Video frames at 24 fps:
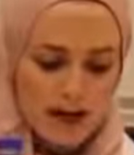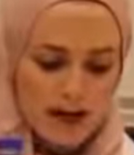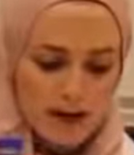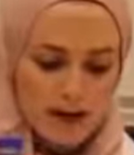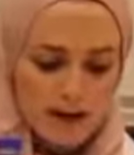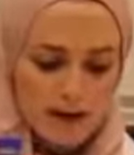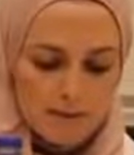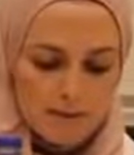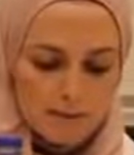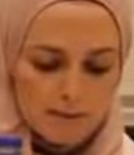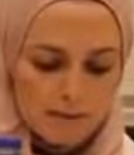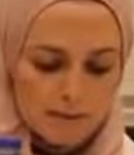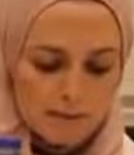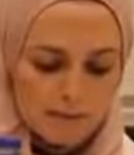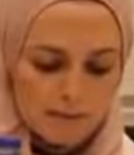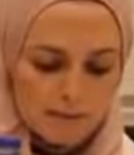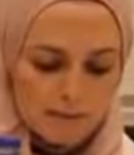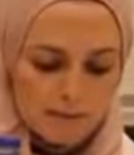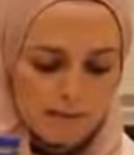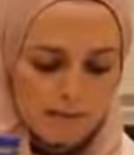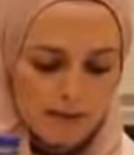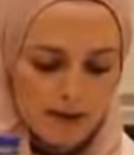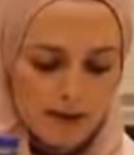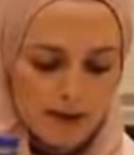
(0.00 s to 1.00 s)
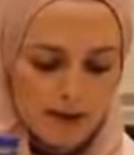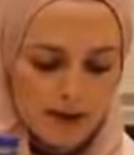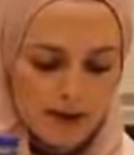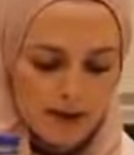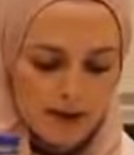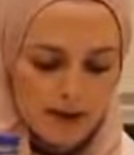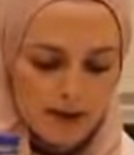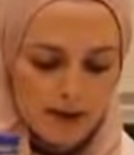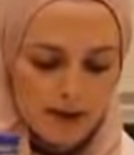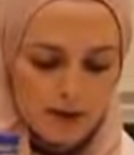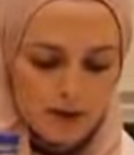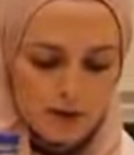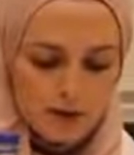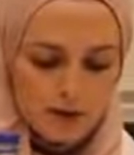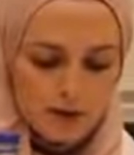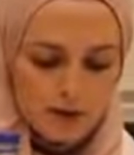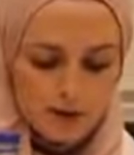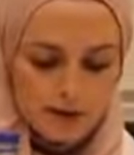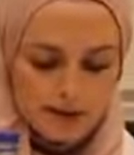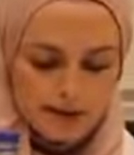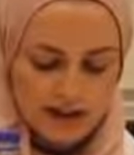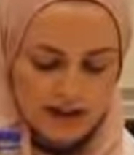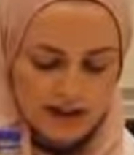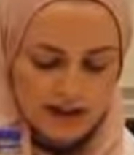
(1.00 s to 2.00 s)
And of
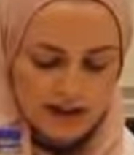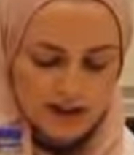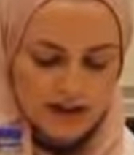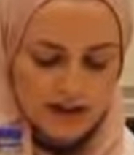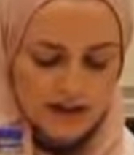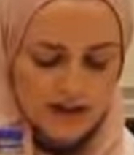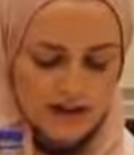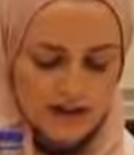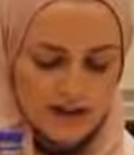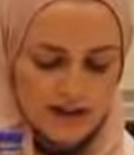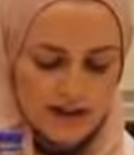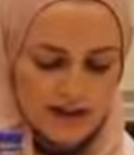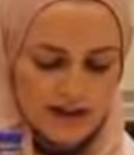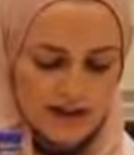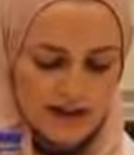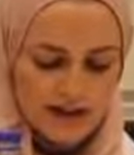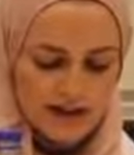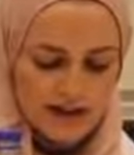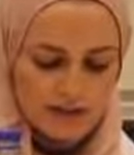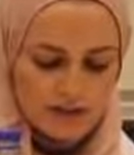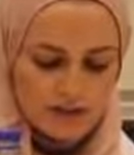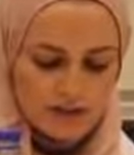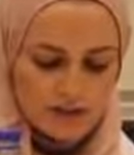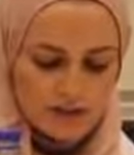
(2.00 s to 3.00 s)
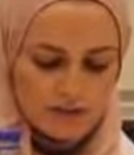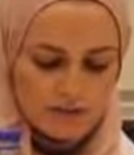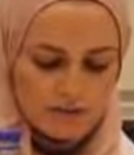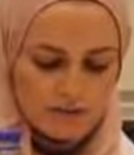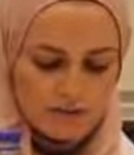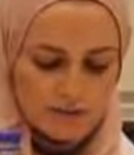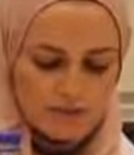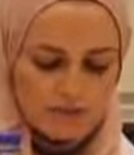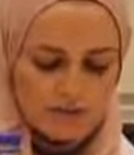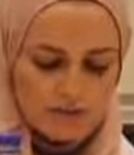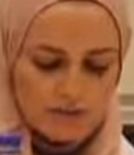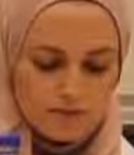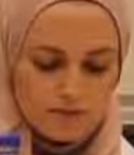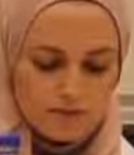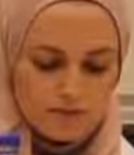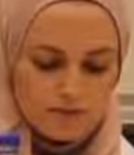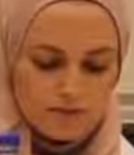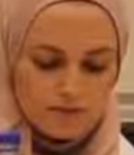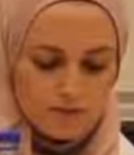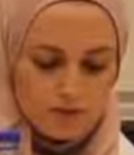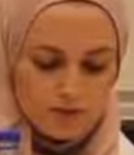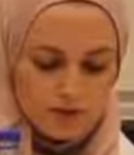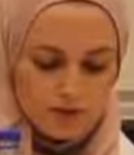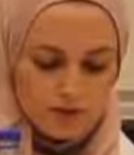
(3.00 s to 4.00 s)
course, the idea that many of them
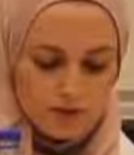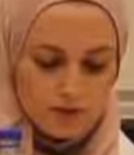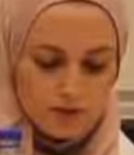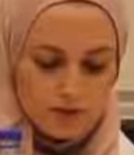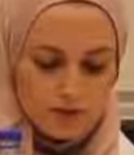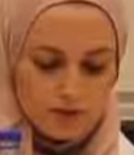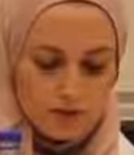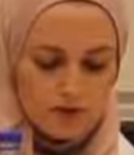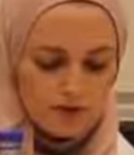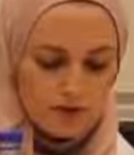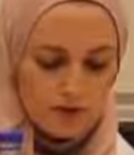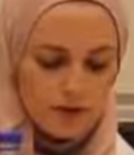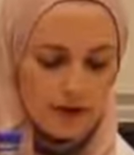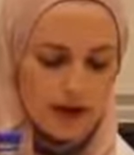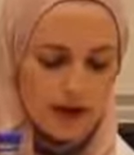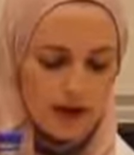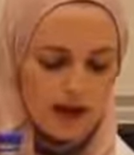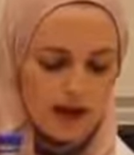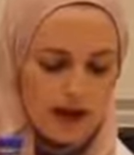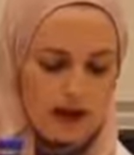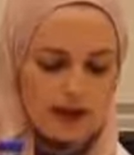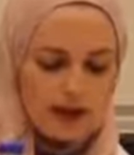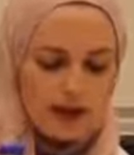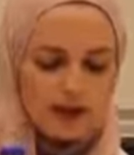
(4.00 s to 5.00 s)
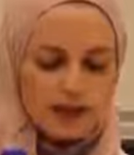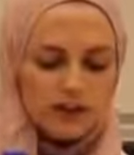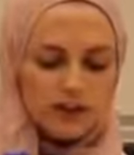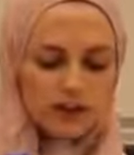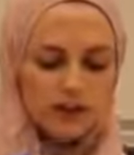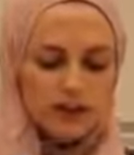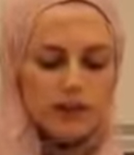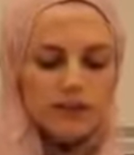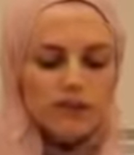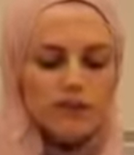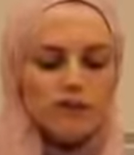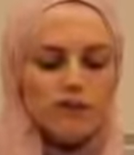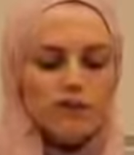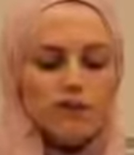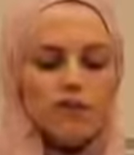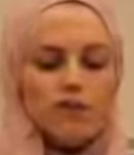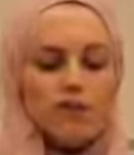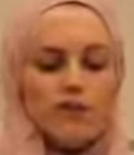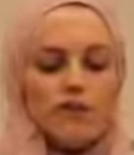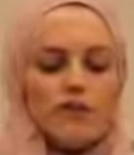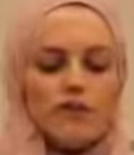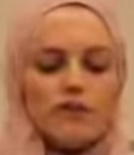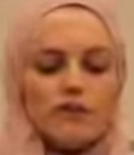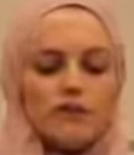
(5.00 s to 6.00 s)
do convert at the expense of
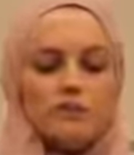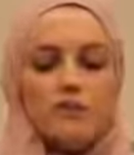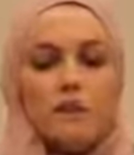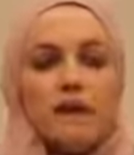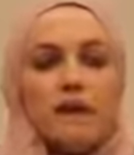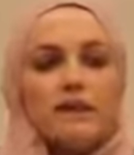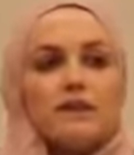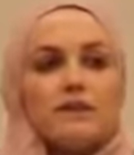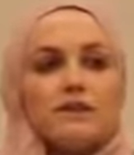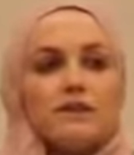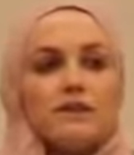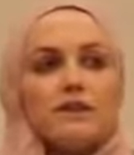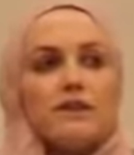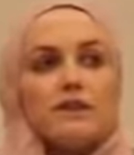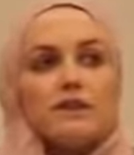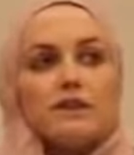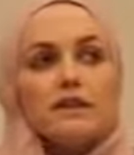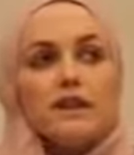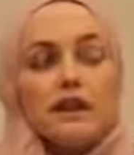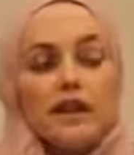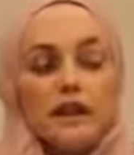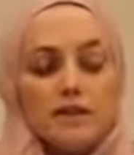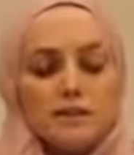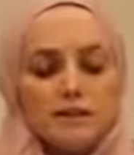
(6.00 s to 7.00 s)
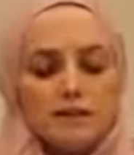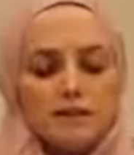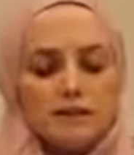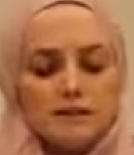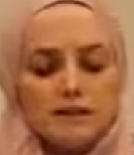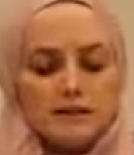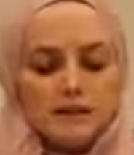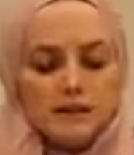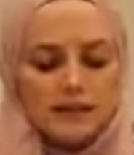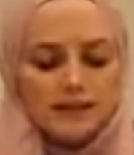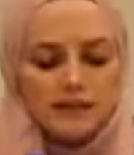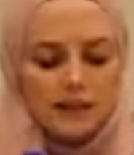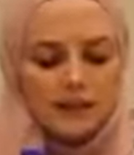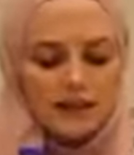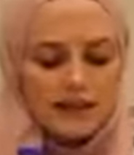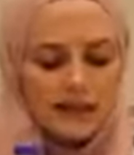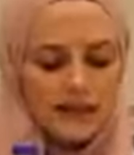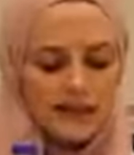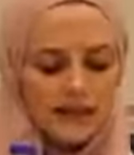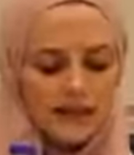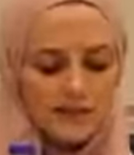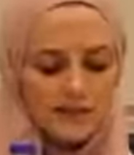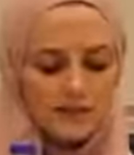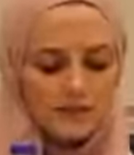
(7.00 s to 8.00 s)
their independence and their liberty, and that
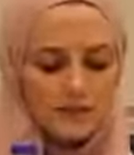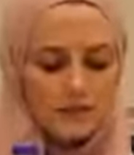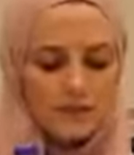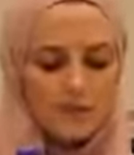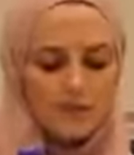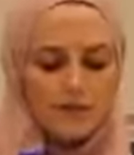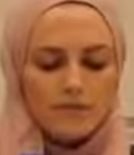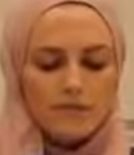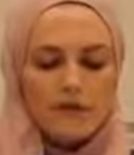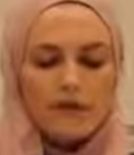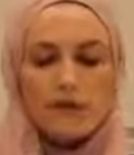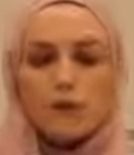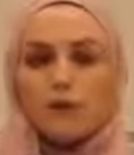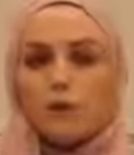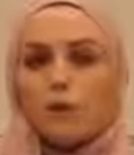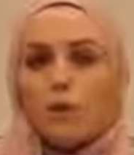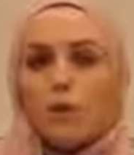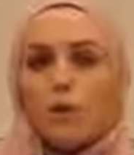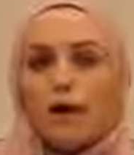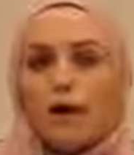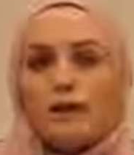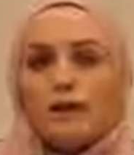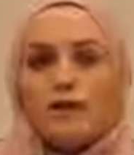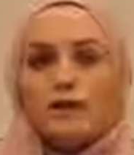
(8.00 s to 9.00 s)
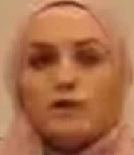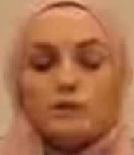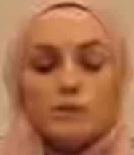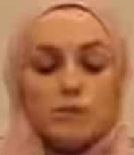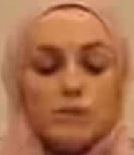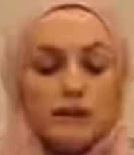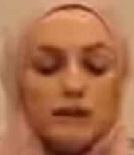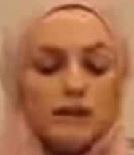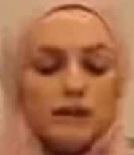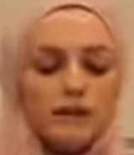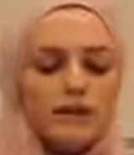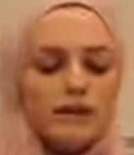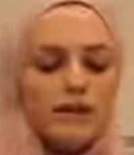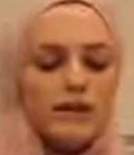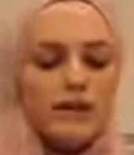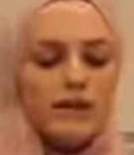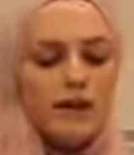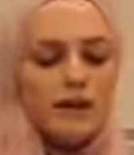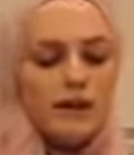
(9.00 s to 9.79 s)
again is very much a widespread